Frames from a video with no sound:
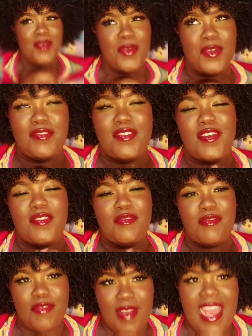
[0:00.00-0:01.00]
know for a
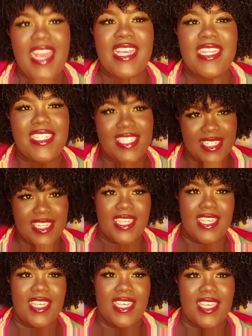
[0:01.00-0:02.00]
fact
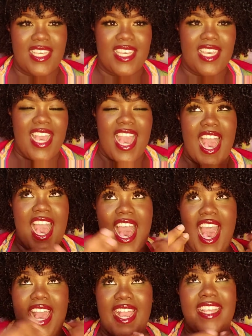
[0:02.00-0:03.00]

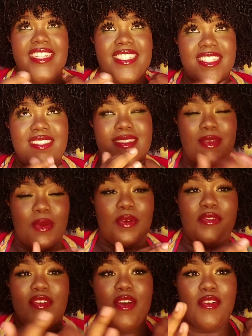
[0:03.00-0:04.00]
I just
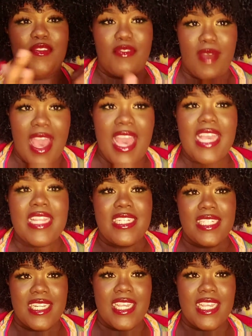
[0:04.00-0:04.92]
know for a fact